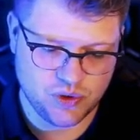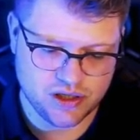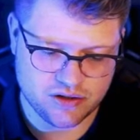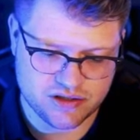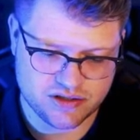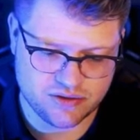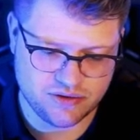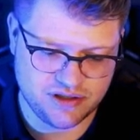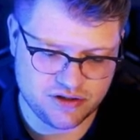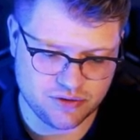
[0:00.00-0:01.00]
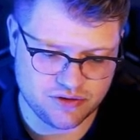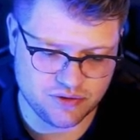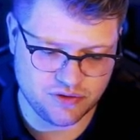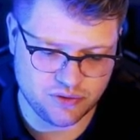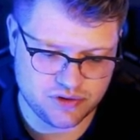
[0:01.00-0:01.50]
we also need to
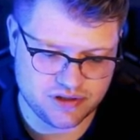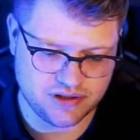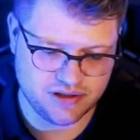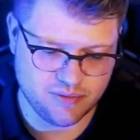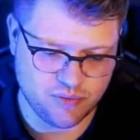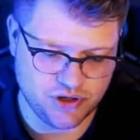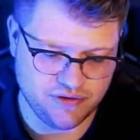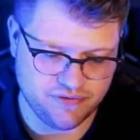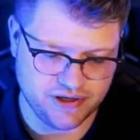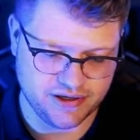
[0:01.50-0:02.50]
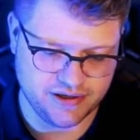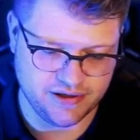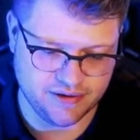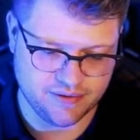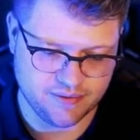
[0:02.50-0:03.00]
introduce a modifier
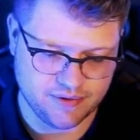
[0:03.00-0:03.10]
here.